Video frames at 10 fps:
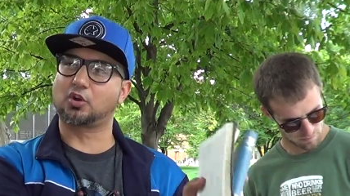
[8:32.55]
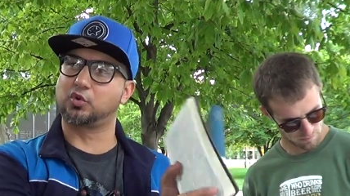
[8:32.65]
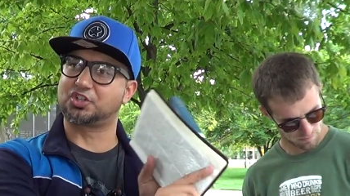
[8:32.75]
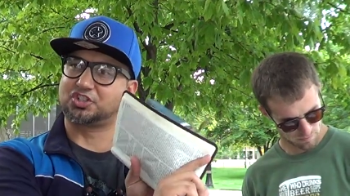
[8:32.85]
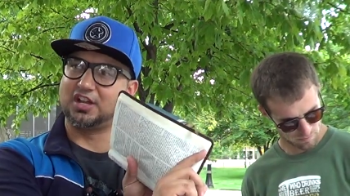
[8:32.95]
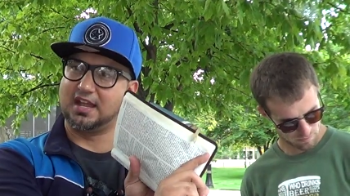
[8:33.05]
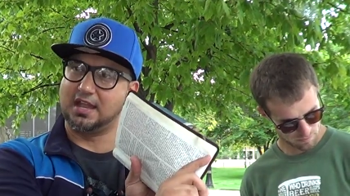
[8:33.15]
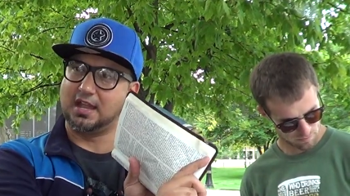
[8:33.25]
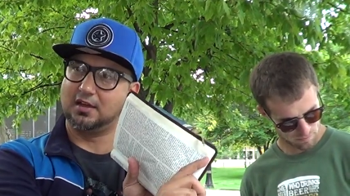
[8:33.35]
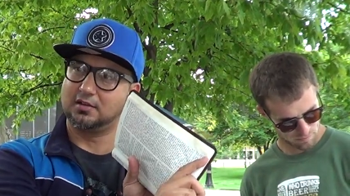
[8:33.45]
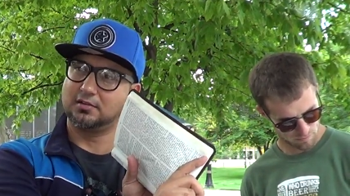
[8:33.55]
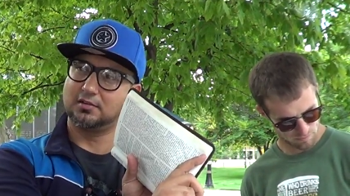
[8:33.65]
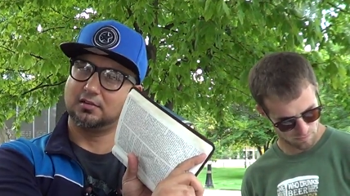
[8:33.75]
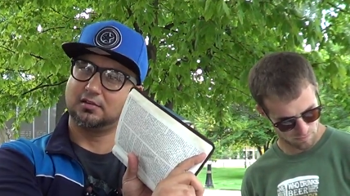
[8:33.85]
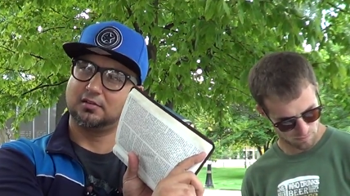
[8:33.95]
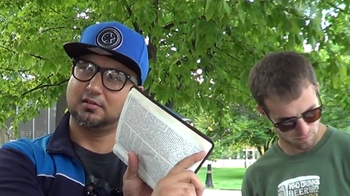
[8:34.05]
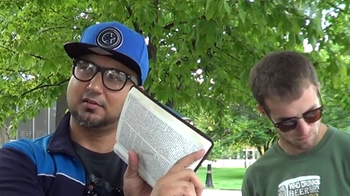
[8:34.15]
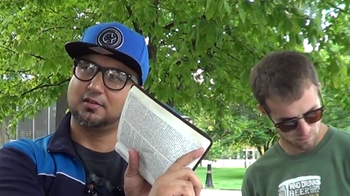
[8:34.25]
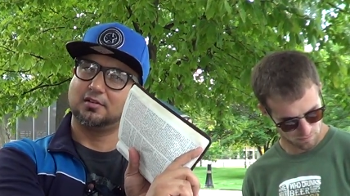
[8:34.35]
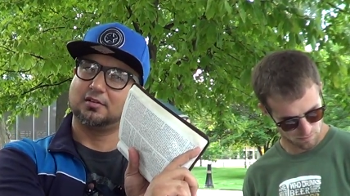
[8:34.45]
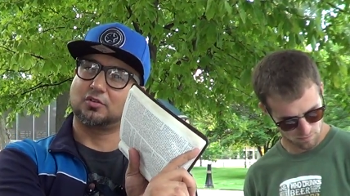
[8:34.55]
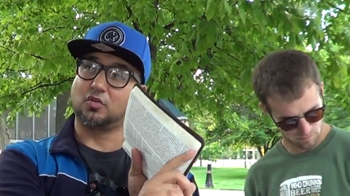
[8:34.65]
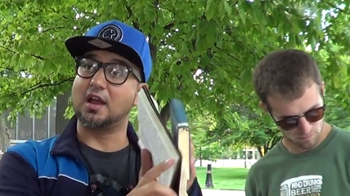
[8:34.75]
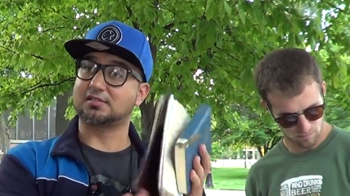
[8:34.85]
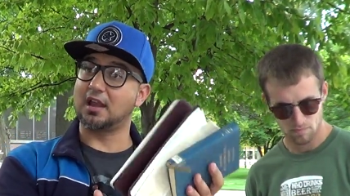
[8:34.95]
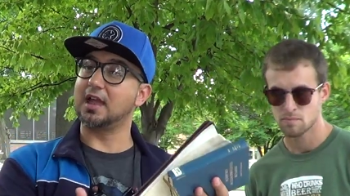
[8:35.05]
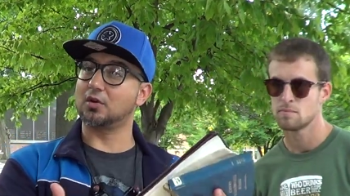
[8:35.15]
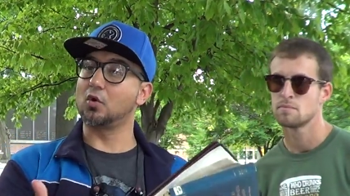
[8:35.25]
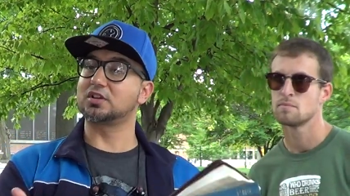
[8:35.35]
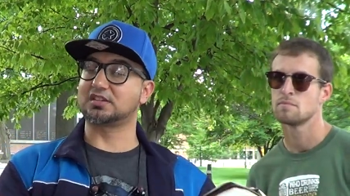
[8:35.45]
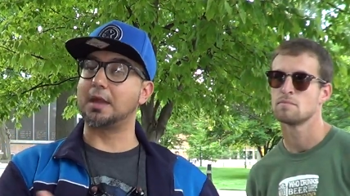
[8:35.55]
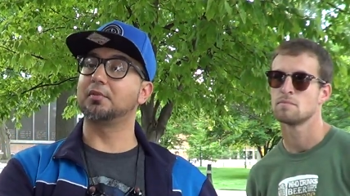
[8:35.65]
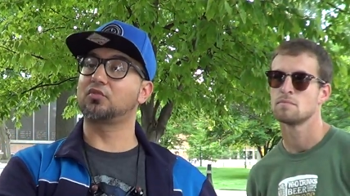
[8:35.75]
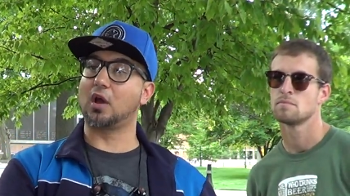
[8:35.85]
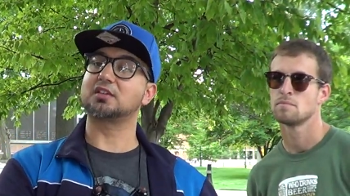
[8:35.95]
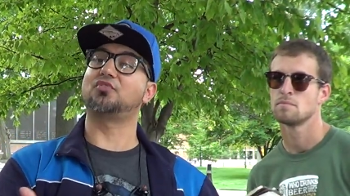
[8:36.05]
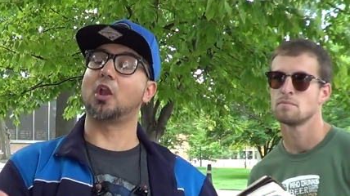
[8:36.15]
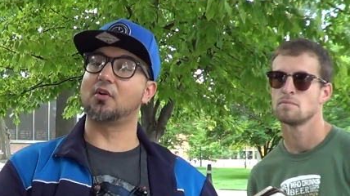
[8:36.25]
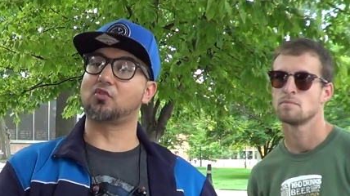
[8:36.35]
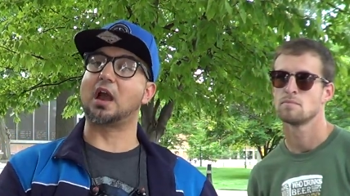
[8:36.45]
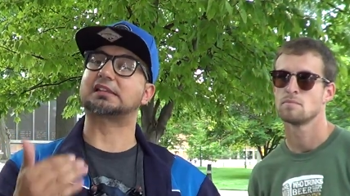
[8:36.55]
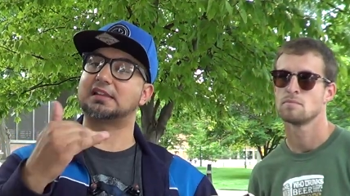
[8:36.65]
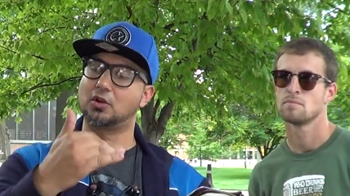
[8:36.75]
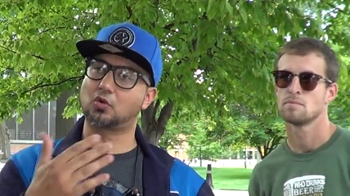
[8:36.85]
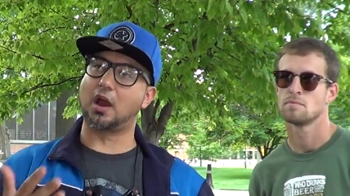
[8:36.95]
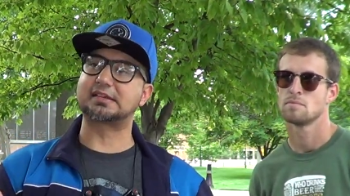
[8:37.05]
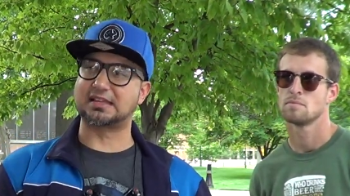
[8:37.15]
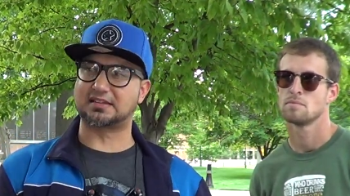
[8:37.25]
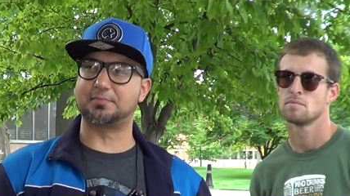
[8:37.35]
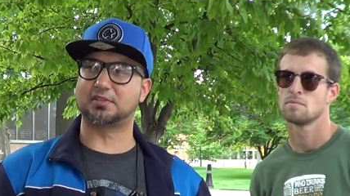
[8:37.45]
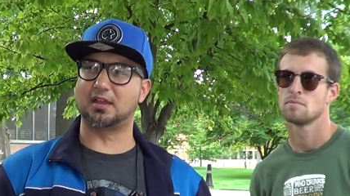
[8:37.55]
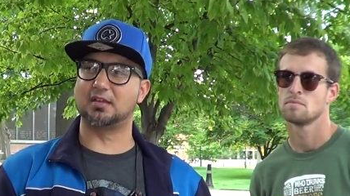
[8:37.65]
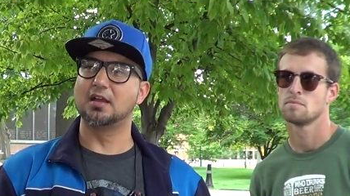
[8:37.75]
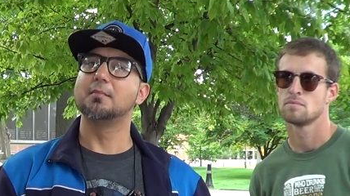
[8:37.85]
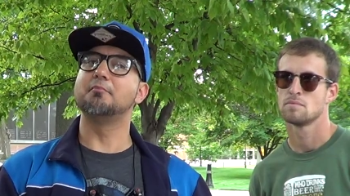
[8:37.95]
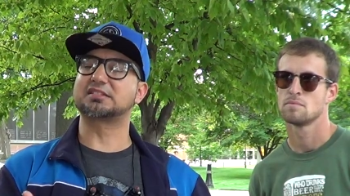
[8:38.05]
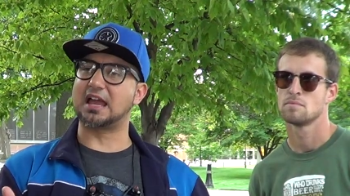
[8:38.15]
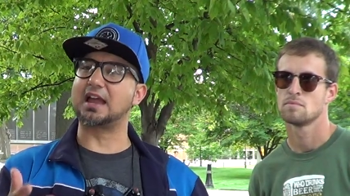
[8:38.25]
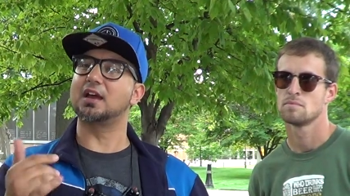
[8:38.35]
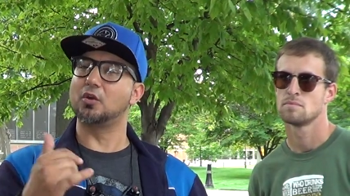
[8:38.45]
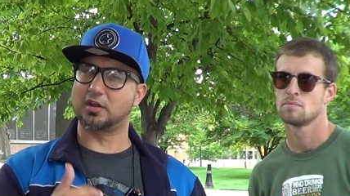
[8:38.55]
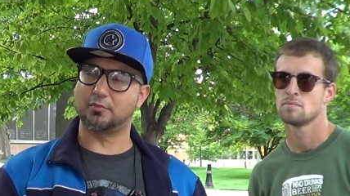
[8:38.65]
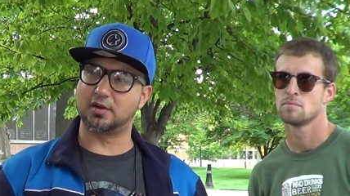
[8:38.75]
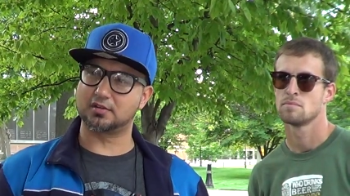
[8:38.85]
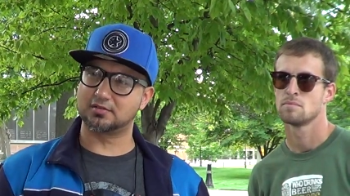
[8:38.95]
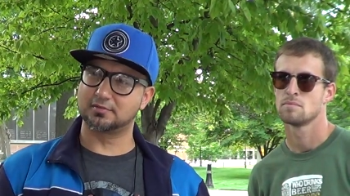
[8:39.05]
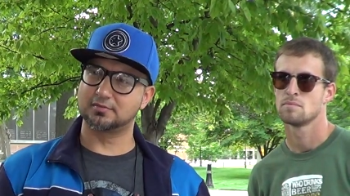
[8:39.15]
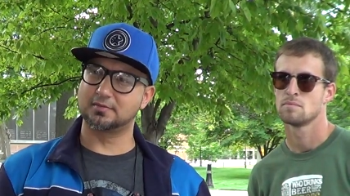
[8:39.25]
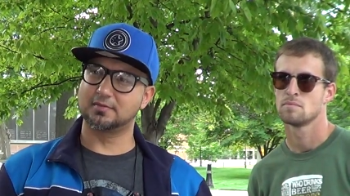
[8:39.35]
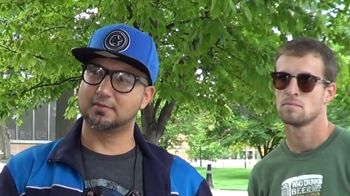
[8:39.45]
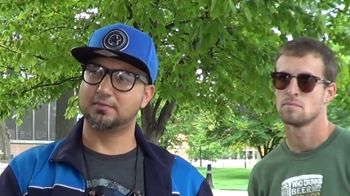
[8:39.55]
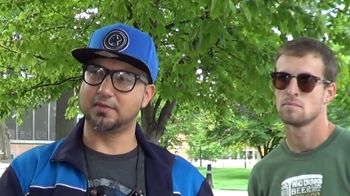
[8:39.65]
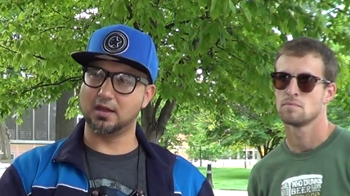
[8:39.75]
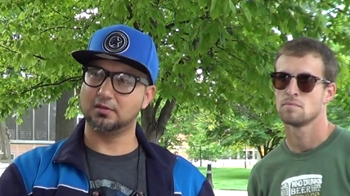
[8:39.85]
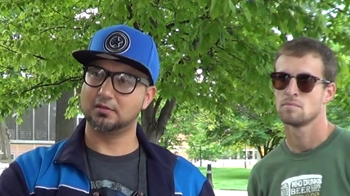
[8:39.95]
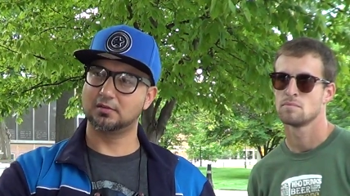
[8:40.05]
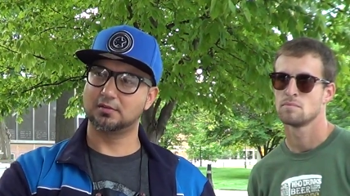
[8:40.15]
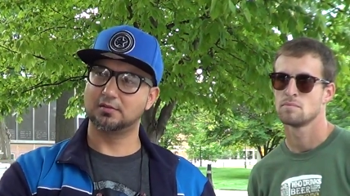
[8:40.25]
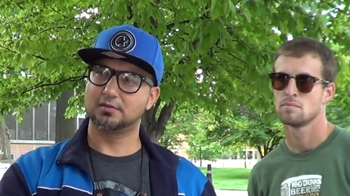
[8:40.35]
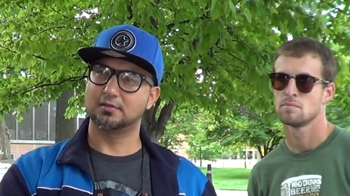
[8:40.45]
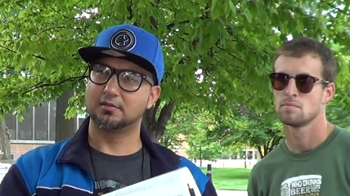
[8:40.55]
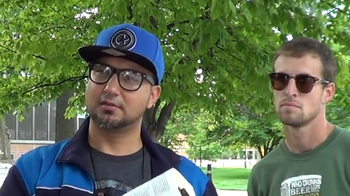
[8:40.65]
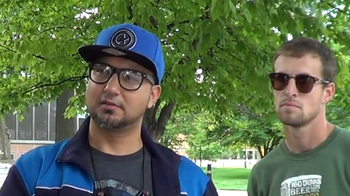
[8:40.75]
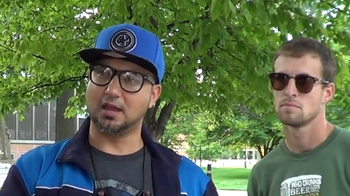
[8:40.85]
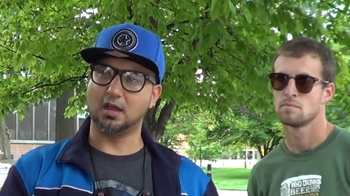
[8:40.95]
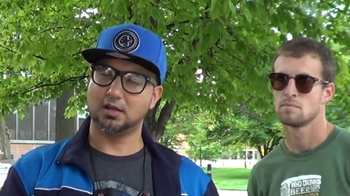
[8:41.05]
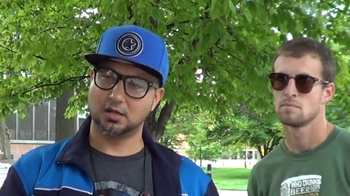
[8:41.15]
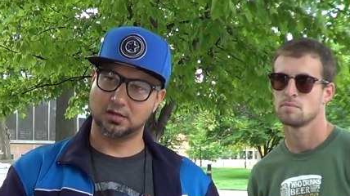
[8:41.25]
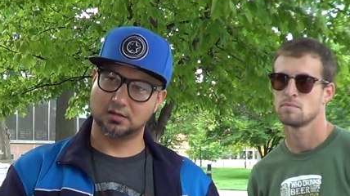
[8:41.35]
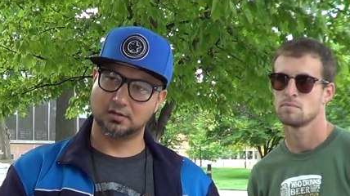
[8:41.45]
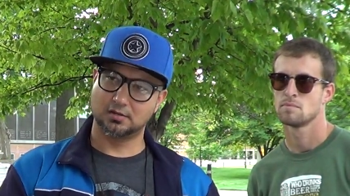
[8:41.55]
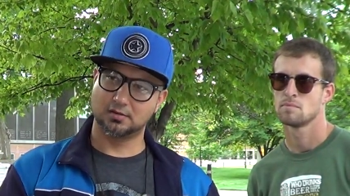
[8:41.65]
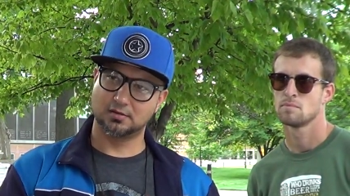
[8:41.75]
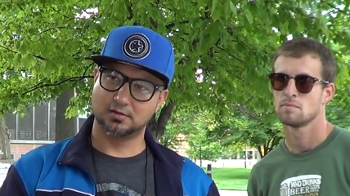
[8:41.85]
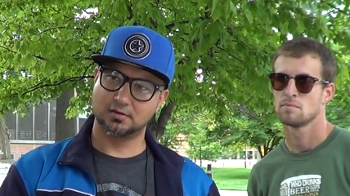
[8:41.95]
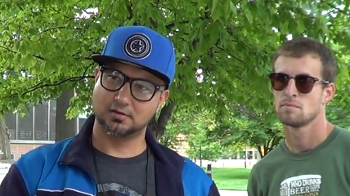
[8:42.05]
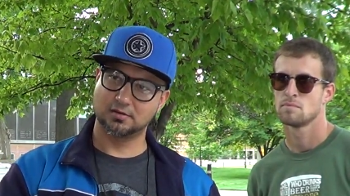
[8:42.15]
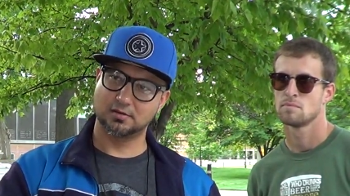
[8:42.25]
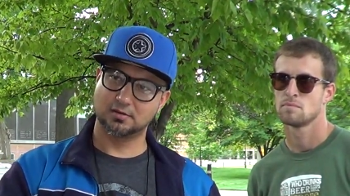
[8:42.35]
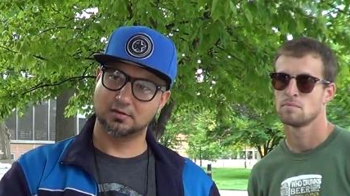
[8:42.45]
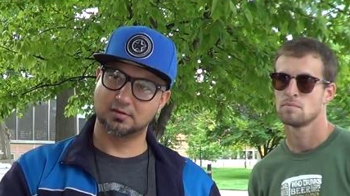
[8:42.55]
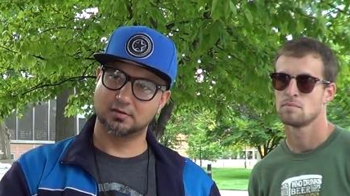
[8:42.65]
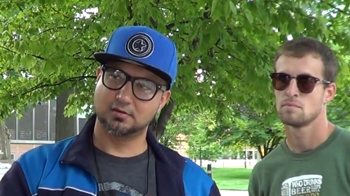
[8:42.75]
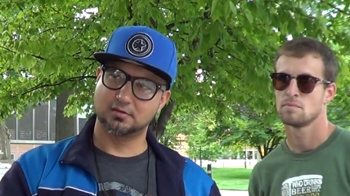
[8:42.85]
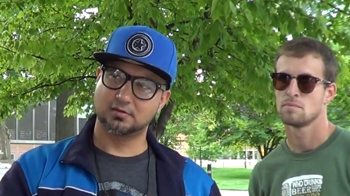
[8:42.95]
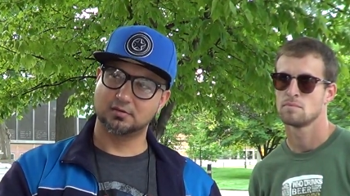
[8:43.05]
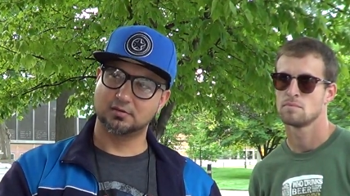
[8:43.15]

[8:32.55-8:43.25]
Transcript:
Speaker 1: Christian? You know what, he what does the word Christian mean? Christ-like or disciple of Christ. What does the word Christ mean? Christ, that type of thing. means the anointed. Messiah, anointed one. Anointed. Yes. Right, with oil. What was the seven candlesticks anointed with?